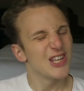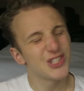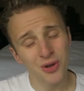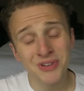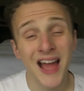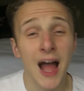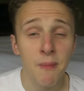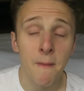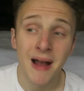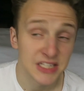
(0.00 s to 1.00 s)
So yeah,
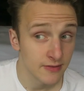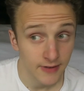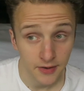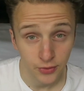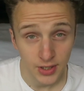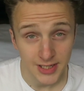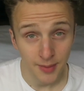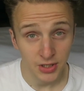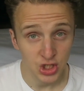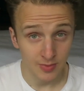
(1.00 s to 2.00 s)
I'm a massive fan of Grace
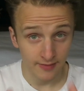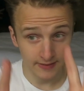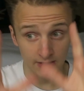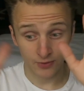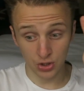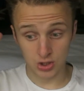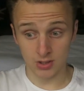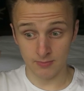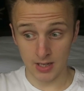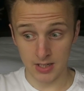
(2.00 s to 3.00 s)
Helbig. She's my favourite. She
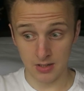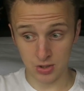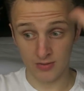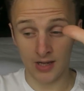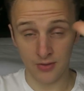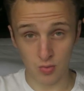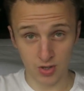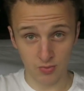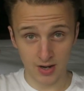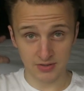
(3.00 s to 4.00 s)
was like the
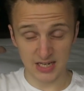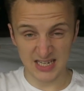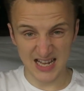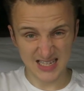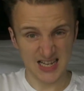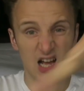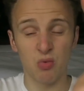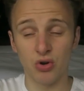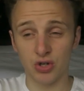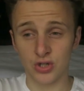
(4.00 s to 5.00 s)
one when I was like, yes, I
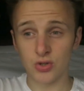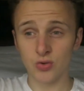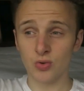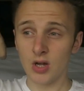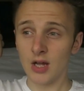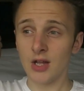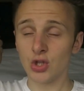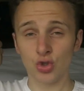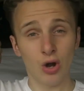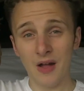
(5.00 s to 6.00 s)
want to
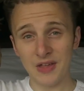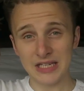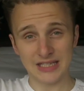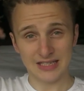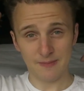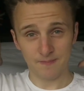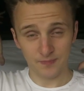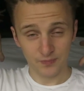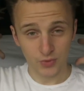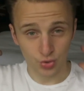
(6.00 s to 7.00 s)
try this.
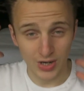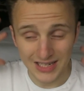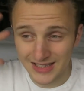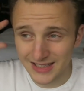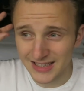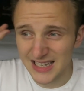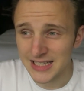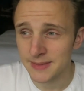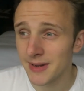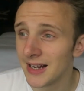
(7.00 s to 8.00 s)
Grace
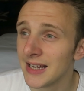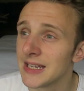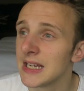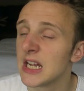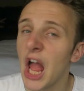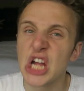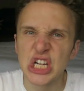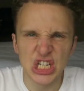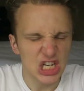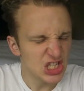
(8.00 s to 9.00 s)
is my
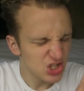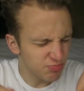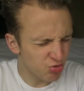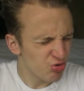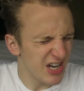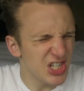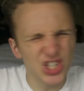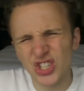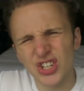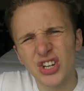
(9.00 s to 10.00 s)

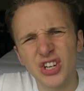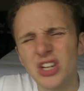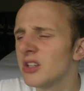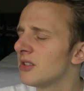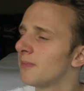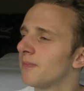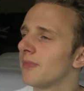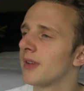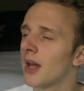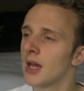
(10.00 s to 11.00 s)
inspiration.
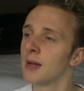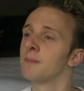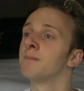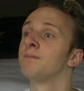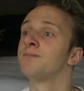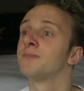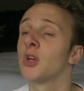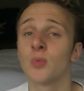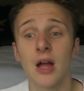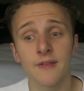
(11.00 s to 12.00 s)
Don't know
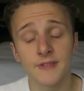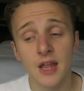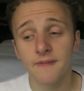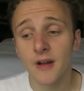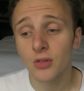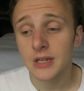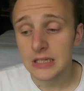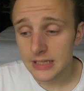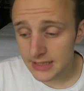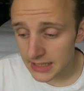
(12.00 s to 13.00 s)
why I've felt the
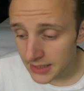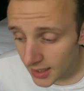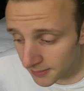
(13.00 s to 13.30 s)
need to sing that,